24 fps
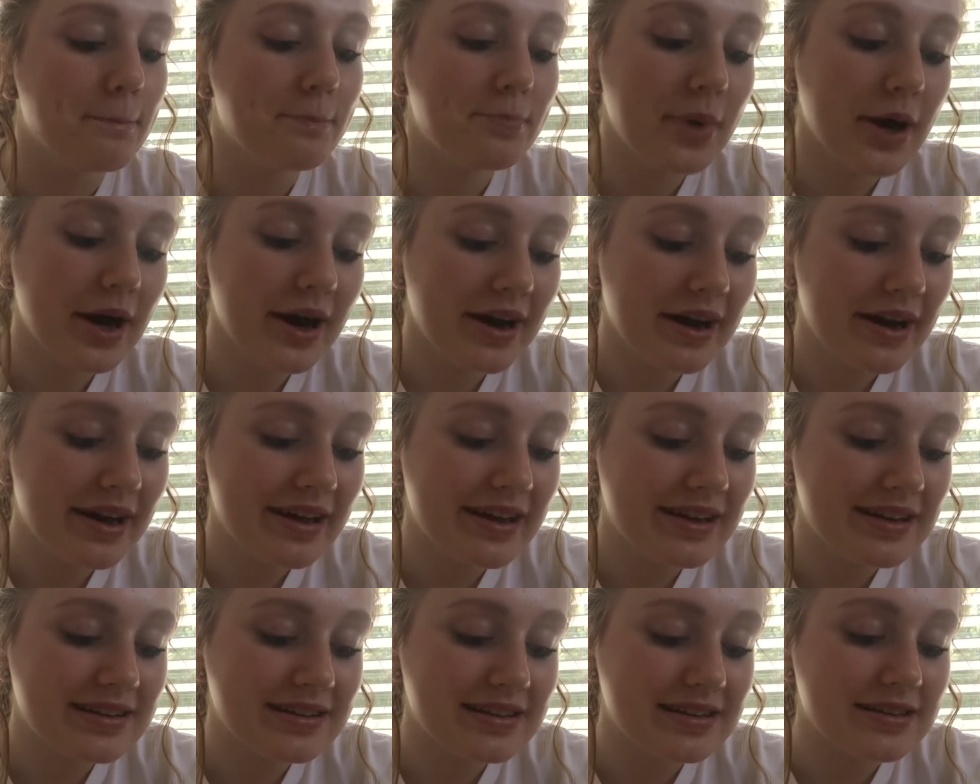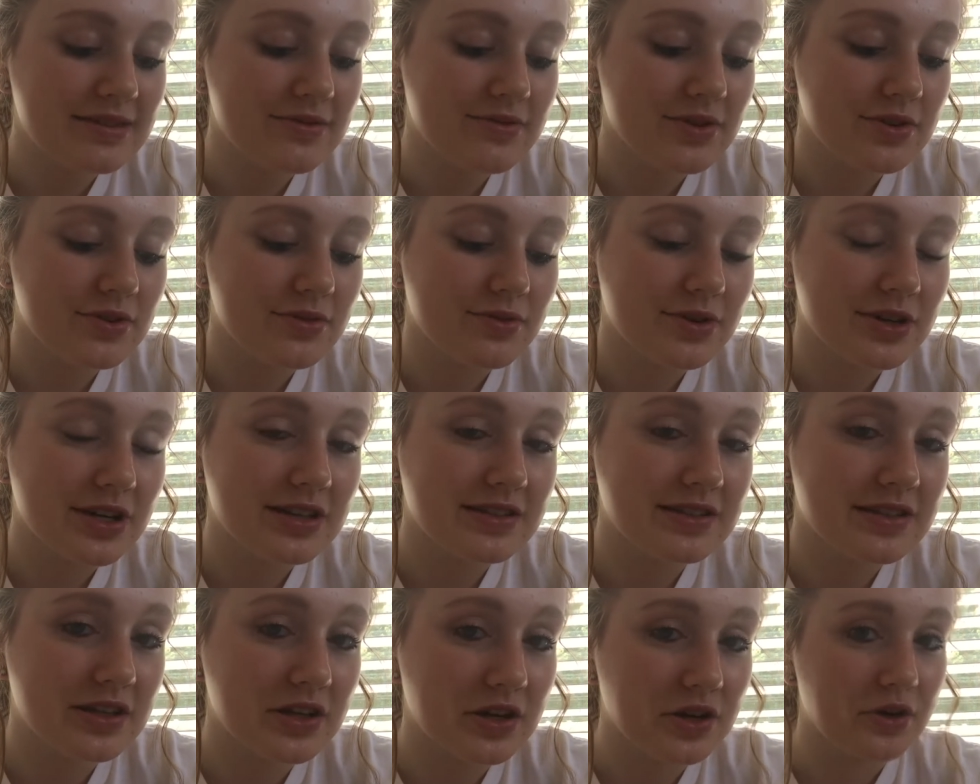But if you
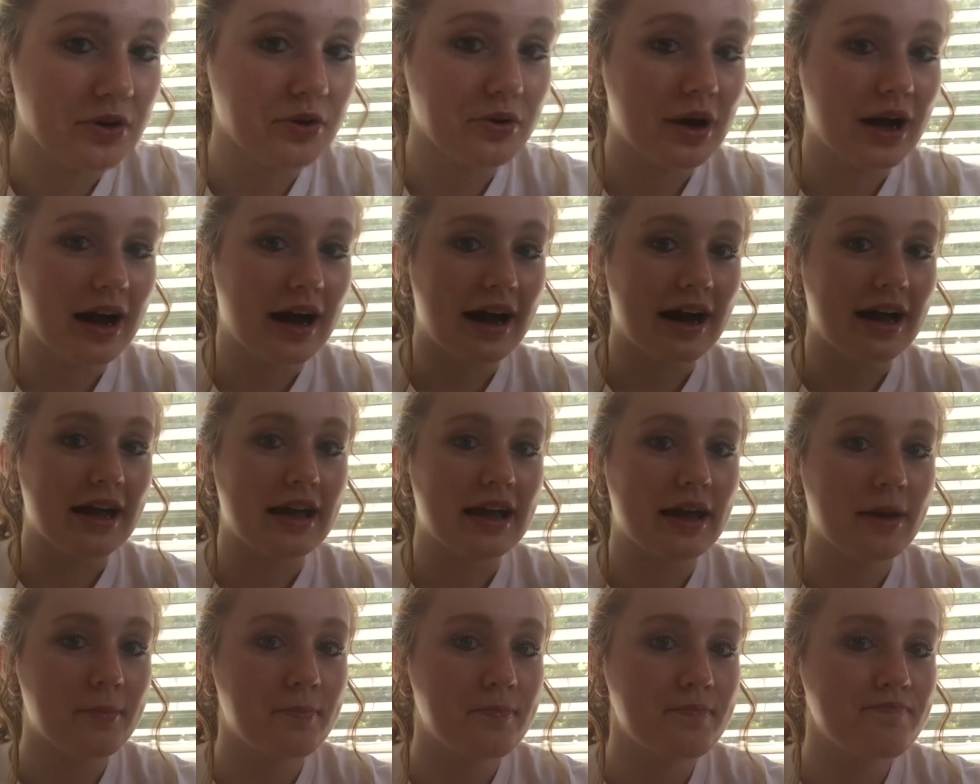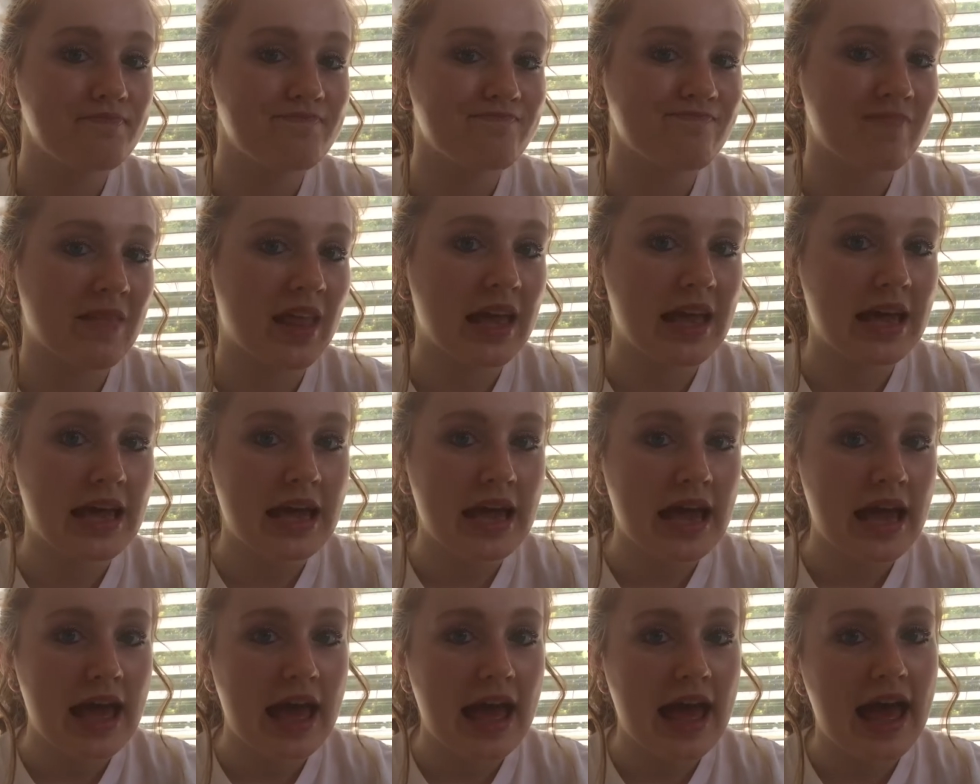wanted to know, I
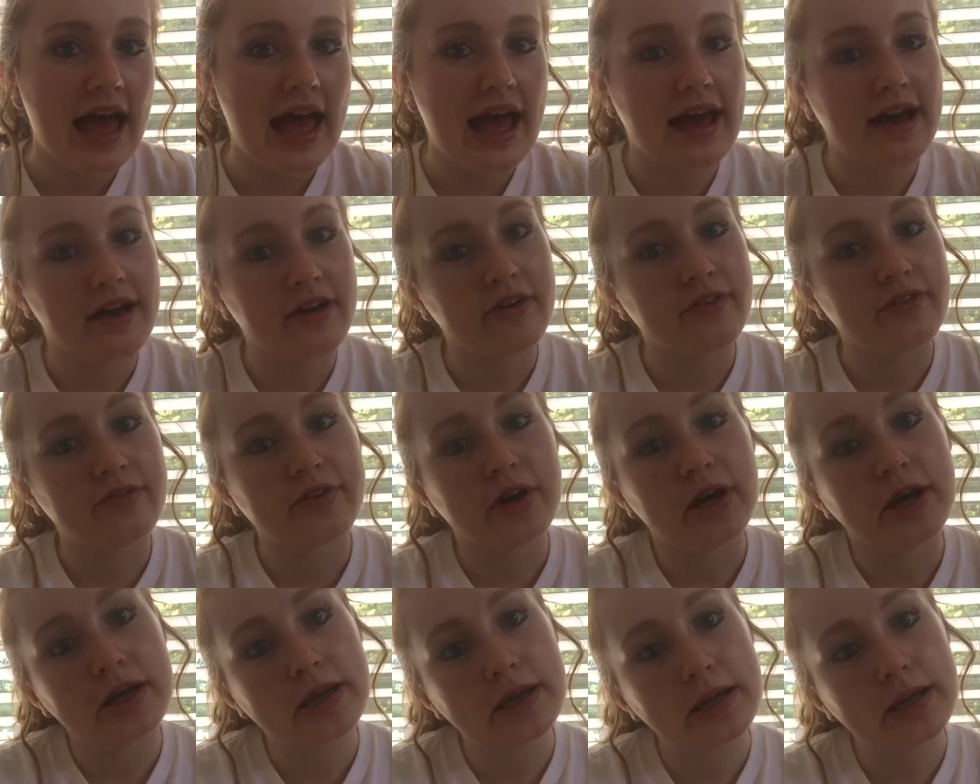have